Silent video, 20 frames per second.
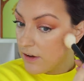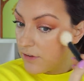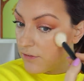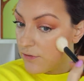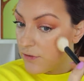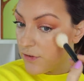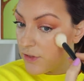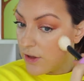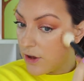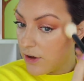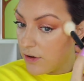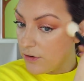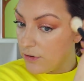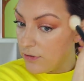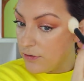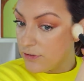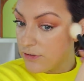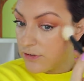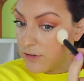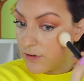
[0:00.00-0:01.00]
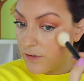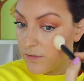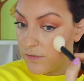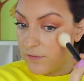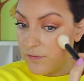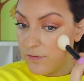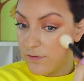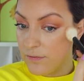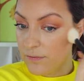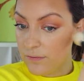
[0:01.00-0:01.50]
for those
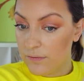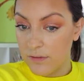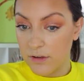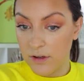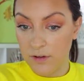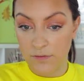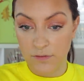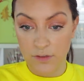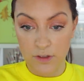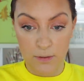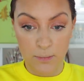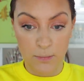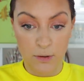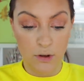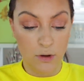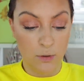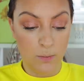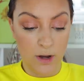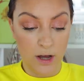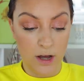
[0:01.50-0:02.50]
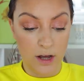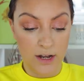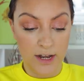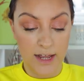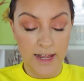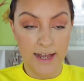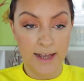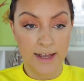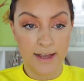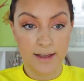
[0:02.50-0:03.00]
of of them who are
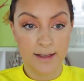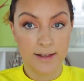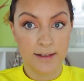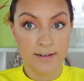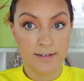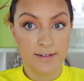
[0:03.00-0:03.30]
like